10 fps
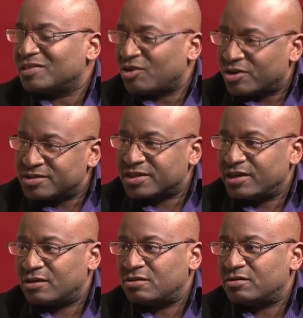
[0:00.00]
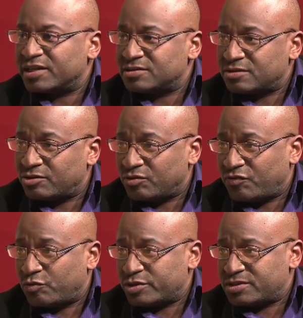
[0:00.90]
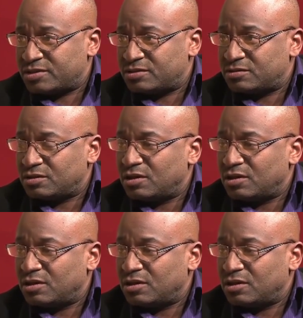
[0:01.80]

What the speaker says: large-scale external forcing